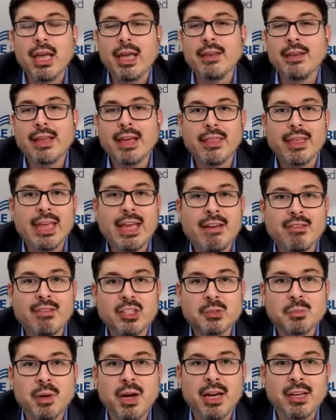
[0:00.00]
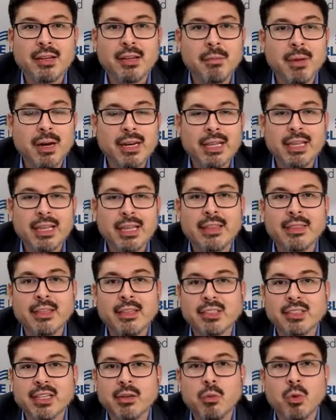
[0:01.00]
and now they have this pot of money and
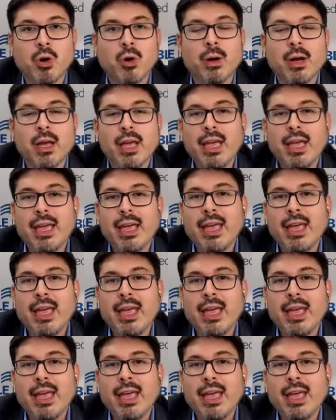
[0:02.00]
they say, well,